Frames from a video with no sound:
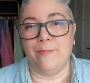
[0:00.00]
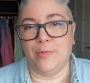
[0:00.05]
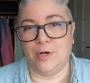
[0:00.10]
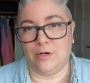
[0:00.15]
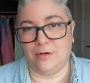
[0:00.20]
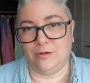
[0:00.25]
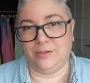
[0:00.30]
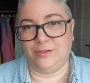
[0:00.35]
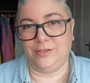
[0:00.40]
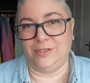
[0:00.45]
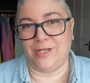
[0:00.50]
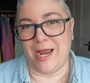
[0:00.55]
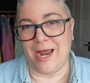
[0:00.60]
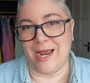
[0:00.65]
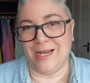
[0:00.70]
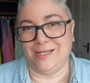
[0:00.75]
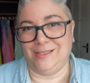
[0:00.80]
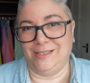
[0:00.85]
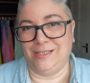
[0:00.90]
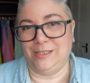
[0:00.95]
Marks
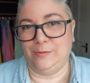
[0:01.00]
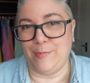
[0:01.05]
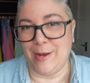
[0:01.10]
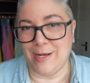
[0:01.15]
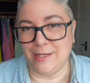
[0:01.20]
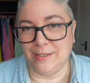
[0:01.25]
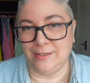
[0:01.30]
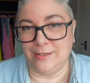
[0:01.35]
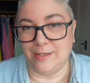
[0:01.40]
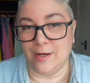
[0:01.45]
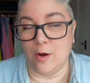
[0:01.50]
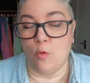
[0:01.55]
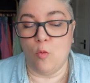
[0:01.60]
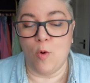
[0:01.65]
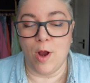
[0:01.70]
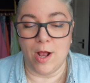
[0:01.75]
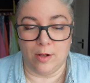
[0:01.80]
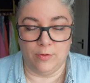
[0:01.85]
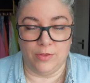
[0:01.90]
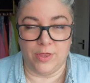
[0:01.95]
and Spencer?
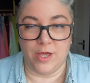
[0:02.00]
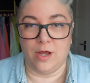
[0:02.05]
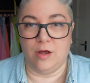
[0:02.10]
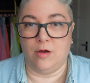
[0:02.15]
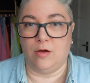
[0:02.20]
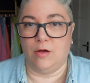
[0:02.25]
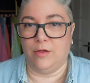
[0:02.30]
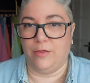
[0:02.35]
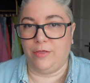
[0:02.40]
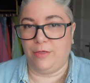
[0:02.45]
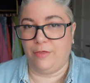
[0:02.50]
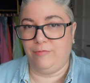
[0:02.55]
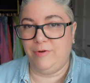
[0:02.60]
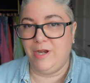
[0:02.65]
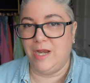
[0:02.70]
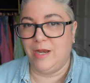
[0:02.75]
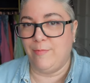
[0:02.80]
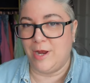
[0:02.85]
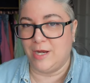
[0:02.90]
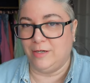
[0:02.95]
Well, there are
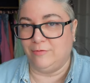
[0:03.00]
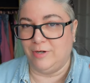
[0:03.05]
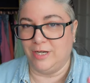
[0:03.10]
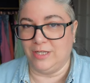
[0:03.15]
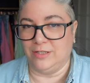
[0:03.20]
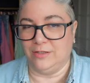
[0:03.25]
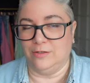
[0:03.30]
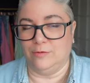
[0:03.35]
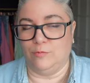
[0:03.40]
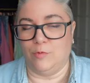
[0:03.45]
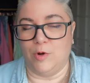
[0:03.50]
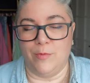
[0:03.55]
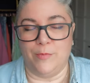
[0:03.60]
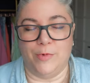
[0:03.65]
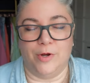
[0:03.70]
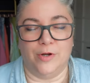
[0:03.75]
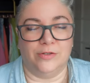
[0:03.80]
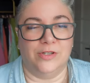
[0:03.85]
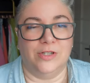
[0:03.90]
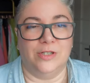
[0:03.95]
three main reasons why
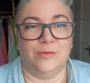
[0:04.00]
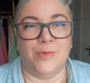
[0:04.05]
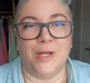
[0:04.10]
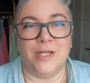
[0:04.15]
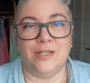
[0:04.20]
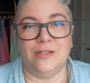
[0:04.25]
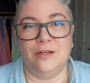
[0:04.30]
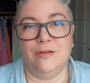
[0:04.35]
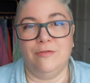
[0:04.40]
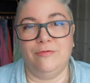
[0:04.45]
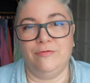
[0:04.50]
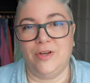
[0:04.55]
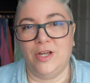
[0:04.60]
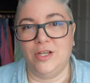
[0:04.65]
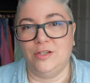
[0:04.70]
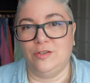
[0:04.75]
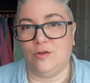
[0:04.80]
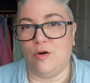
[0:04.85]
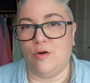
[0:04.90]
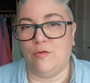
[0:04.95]
Marks and Spencer.
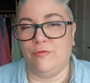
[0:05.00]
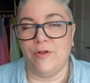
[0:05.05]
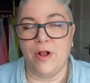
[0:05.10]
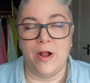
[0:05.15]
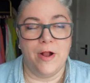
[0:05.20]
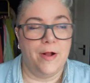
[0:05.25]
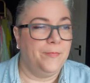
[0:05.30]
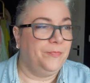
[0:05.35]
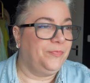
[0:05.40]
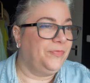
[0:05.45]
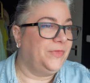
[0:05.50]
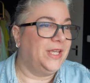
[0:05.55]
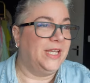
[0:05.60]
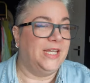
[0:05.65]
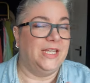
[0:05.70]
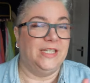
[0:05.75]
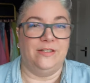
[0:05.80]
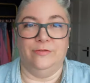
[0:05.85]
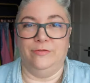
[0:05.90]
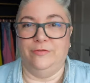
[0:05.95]
First off,
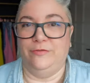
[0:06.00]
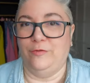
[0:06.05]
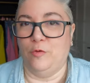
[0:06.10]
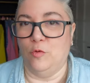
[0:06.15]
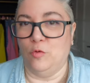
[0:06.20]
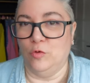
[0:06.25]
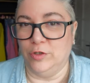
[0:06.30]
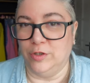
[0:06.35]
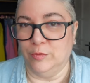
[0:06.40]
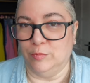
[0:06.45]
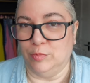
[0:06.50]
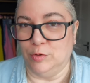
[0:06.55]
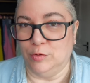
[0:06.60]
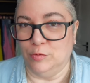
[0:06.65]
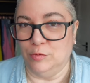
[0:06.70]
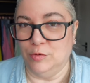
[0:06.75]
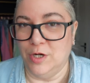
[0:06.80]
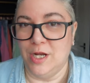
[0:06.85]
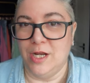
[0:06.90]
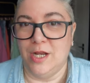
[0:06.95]
it's
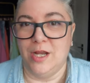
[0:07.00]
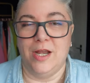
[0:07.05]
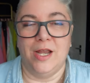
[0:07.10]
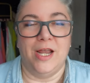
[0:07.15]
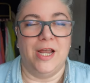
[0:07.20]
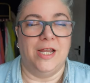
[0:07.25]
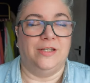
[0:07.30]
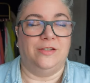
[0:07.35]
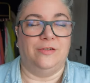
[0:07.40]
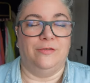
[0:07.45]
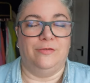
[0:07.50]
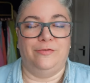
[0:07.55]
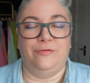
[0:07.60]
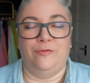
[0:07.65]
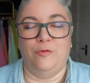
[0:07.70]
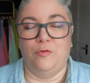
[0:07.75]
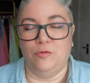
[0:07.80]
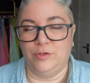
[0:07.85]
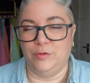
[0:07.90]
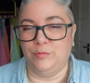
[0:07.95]
affordable. It's
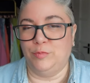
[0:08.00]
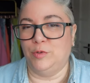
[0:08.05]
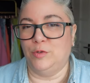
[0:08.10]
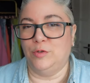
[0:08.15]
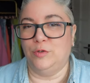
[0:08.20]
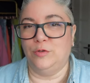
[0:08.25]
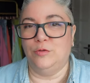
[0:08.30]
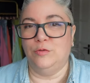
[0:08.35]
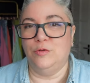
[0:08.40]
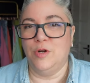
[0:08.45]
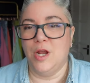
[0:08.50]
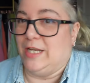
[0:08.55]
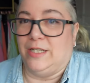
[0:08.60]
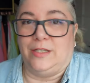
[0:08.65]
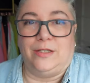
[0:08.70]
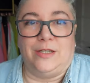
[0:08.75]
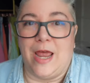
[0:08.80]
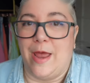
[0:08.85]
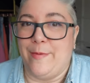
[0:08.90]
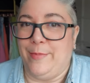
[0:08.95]
affordable,
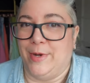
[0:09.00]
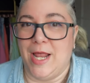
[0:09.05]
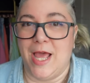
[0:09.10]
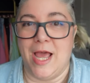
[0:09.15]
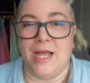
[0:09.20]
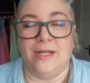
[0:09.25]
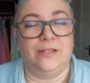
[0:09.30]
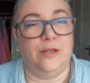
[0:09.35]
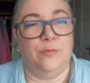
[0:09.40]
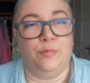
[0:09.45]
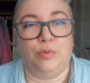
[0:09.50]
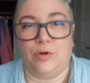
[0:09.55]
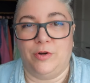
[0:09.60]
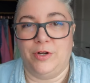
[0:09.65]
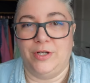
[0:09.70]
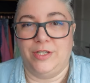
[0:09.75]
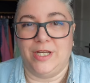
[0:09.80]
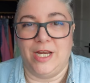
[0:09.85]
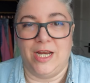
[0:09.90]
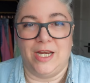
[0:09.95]
it's M and S, the
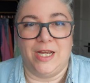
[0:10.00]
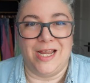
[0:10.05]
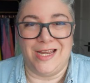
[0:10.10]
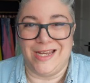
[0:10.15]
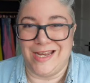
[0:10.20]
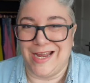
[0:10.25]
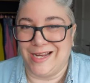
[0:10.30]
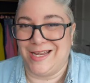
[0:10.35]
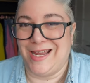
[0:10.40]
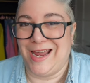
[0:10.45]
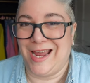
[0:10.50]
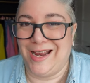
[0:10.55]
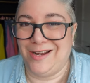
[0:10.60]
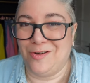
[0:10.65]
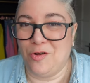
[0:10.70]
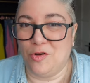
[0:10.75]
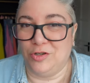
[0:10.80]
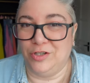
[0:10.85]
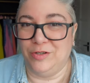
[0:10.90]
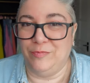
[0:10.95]
pricing, you
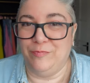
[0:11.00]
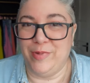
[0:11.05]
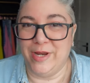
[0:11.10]
cannot